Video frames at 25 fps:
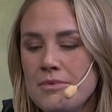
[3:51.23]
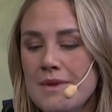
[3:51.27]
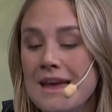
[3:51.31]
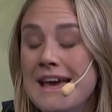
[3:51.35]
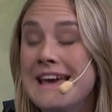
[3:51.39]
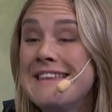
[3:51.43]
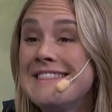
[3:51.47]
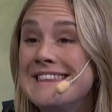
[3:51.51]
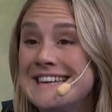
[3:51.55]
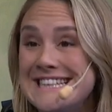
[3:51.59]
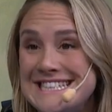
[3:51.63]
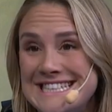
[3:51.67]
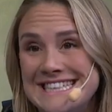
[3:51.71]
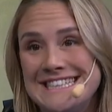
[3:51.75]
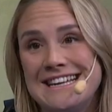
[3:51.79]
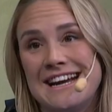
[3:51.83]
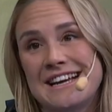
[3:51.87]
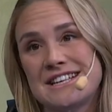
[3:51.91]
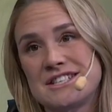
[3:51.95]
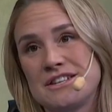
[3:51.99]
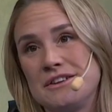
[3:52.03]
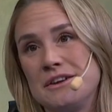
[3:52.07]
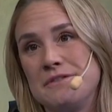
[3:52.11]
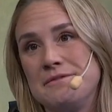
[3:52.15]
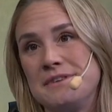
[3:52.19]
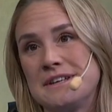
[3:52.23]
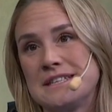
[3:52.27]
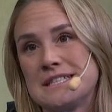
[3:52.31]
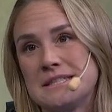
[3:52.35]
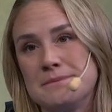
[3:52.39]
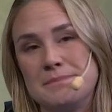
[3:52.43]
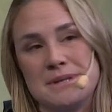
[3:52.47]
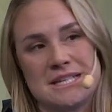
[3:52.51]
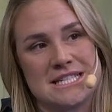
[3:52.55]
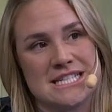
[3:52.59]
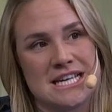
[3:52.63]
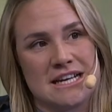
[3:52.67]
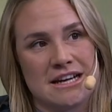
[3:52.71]
And they did actually fix the
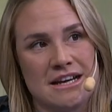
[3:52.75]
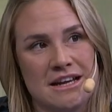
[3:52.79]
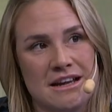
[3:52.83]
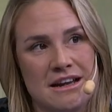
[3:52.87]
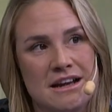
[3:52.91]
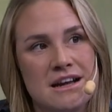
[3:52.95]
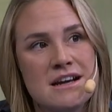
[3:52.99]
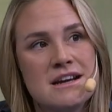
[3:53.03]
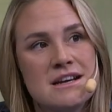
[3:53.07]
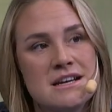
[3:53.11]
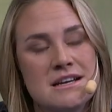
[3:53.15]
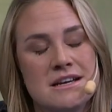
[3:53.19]
bacteria.